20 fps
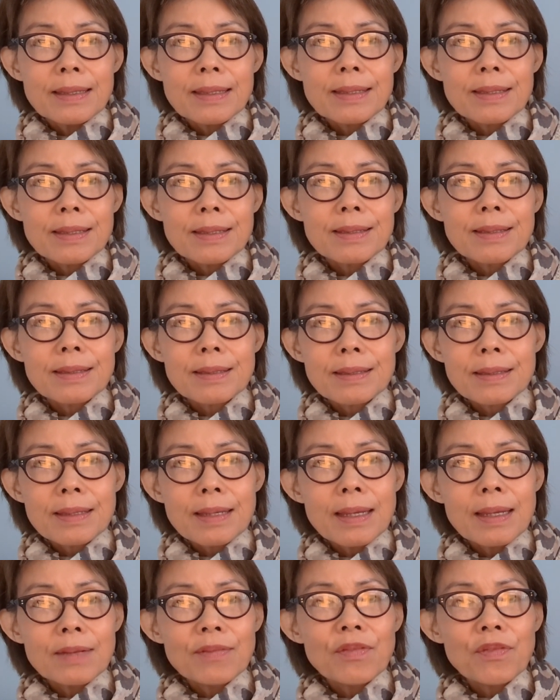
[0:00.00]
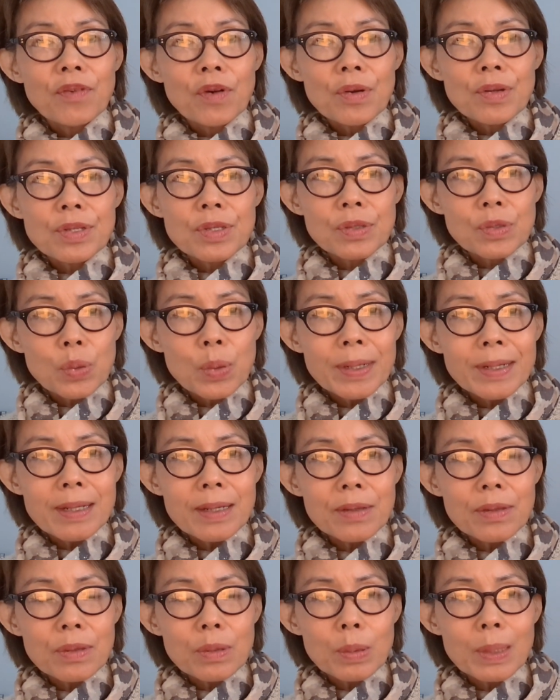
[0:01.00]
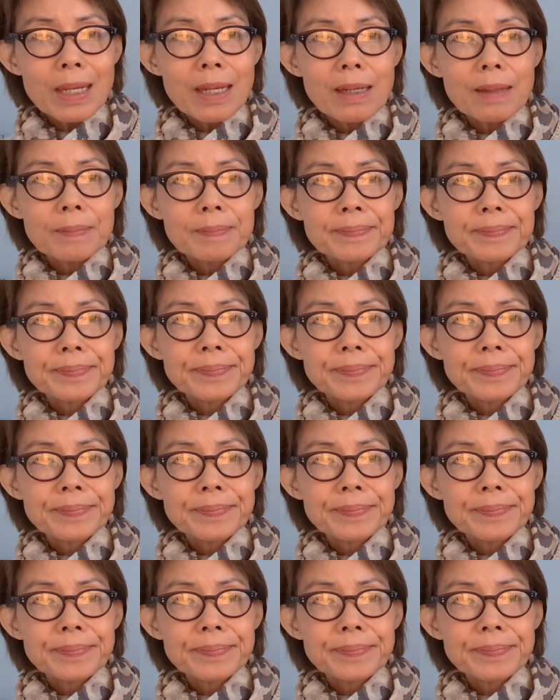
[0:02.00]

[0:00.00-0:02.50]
This is in verse 23.